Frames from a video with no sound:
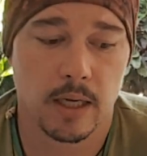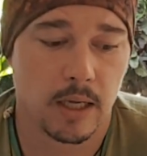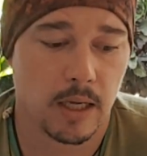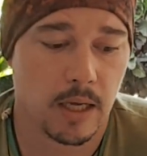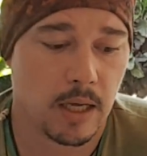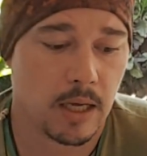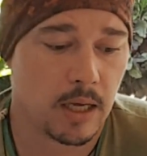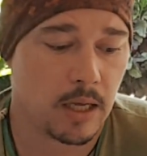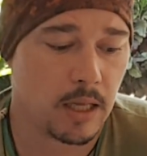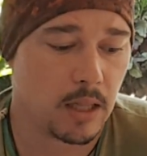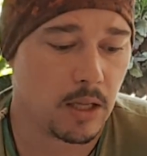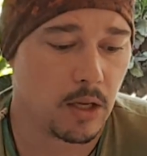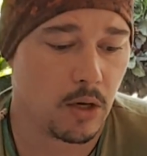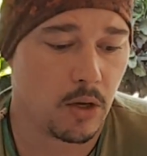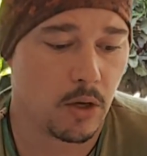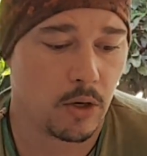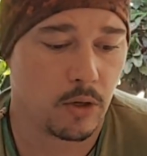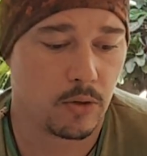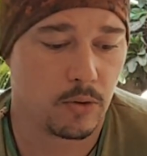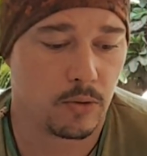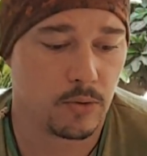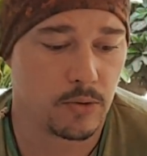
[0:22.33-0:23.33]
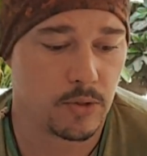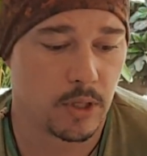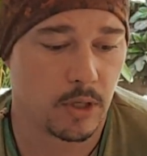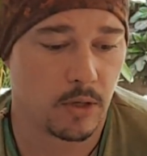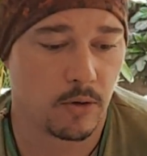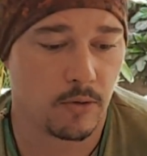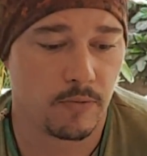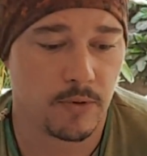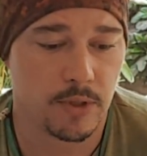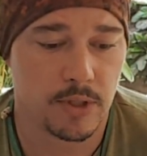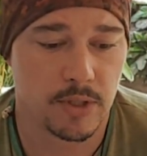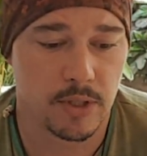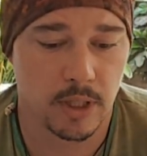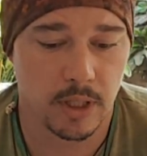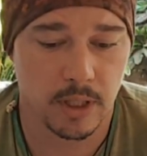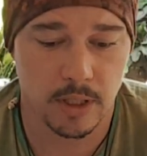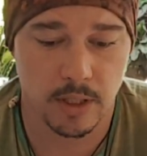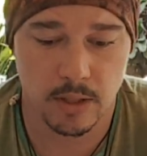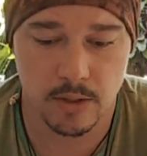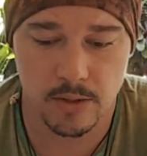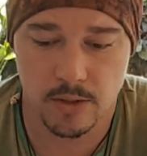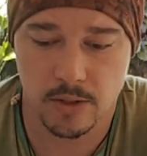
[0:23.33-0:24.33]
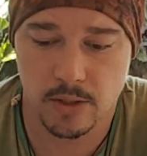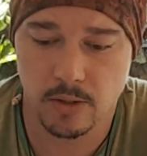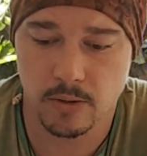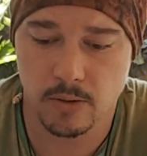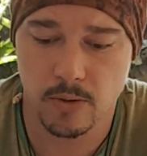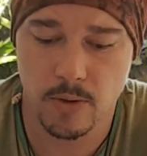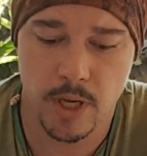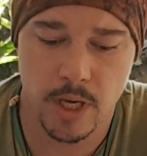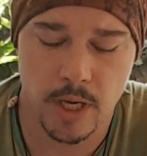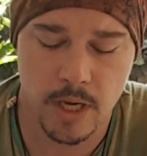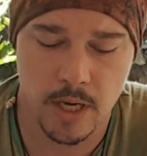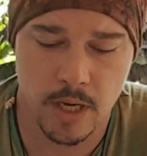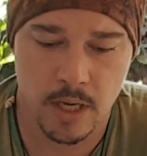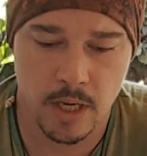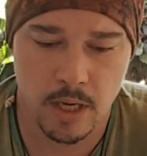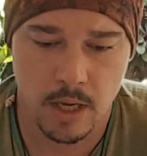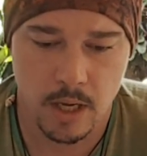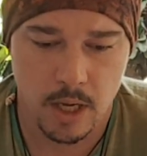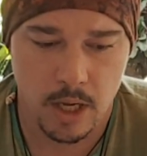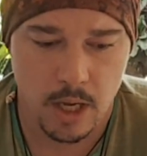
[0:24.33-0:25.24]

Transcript: The locals are obviously still here.